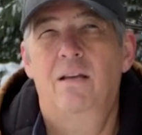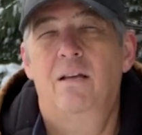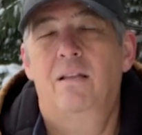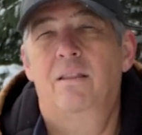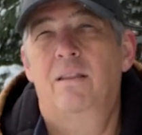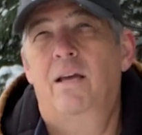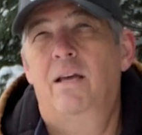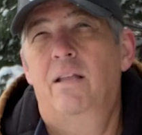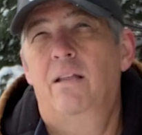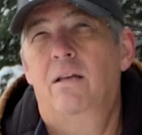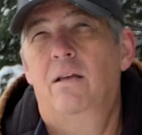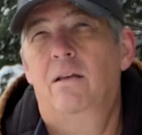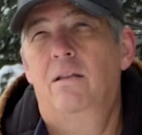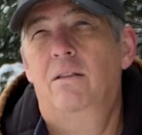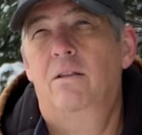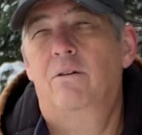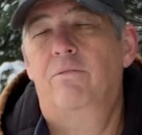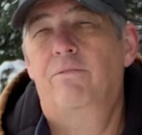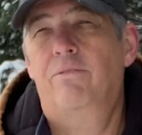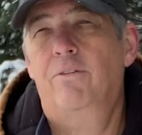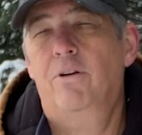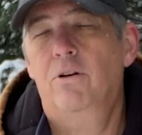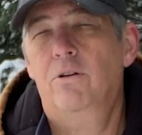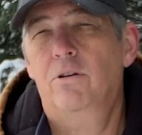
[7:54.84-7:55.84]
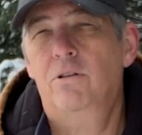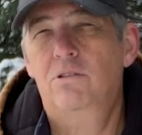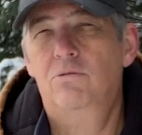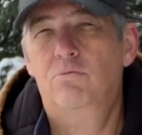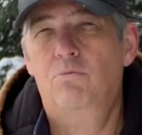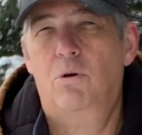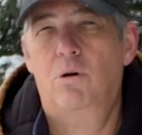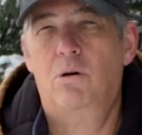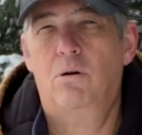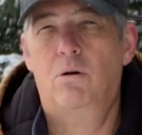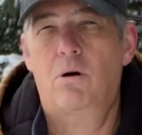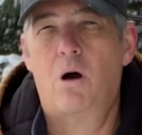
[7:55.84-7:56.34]
then the furnace
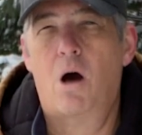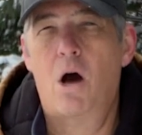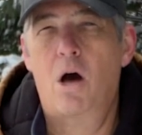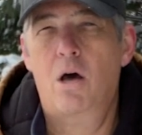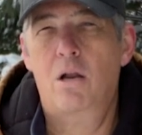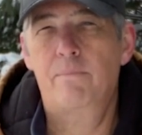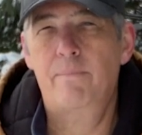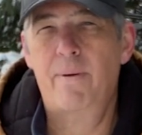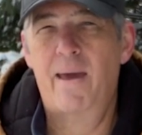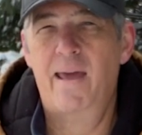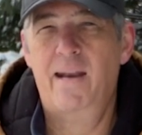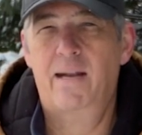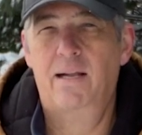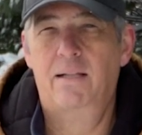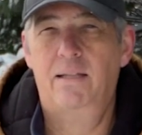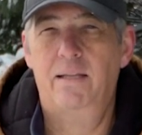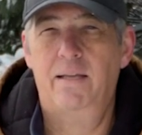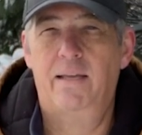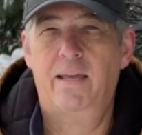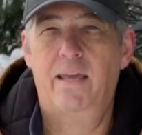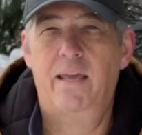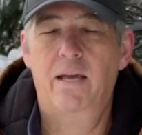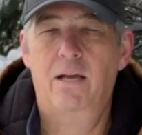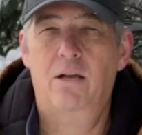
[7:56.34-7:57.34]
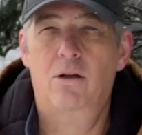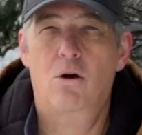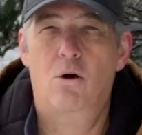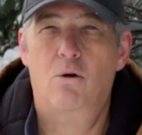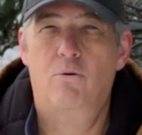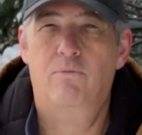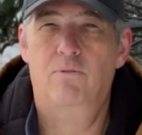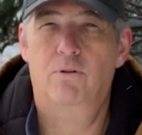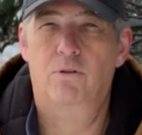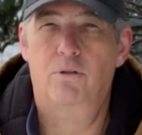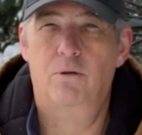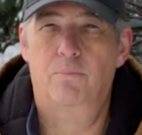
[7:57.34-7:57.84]
will automatically kick
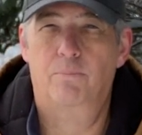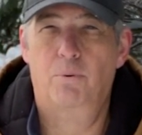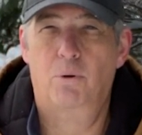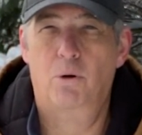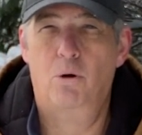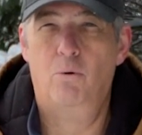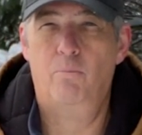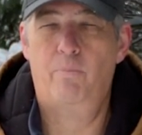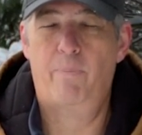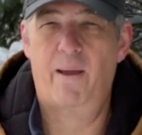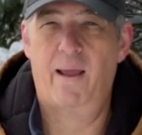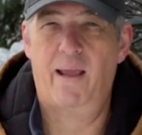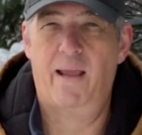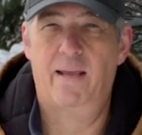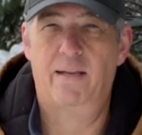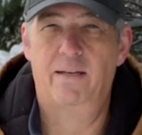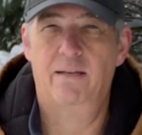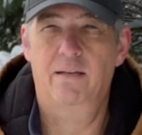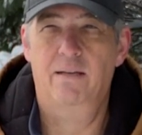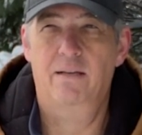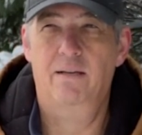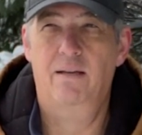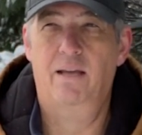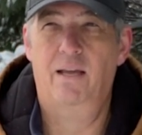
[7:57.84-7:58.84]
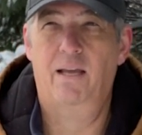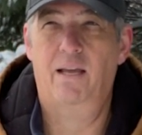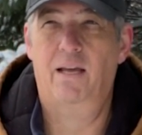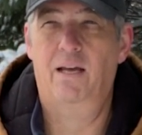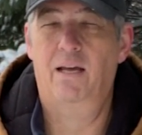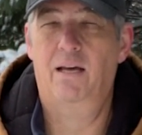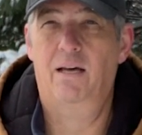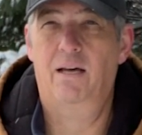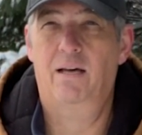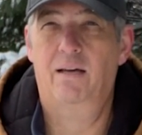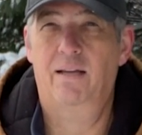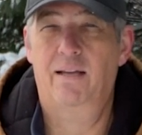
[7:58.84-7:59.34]
over to propane.
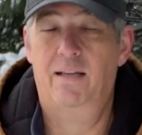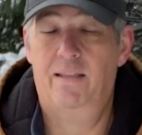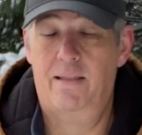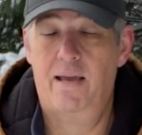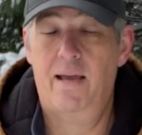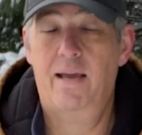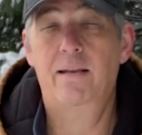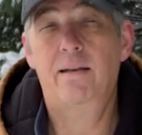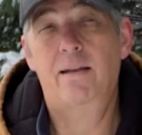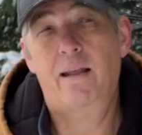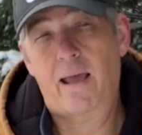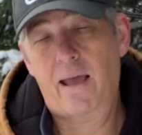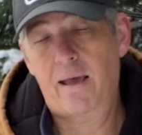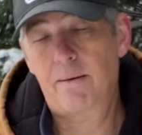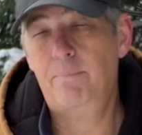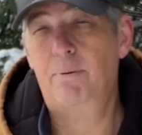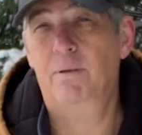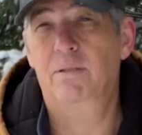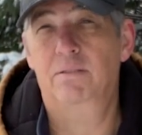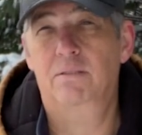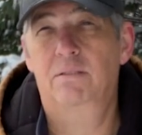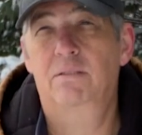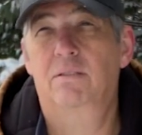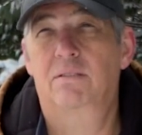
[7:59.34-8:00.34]
And that happens,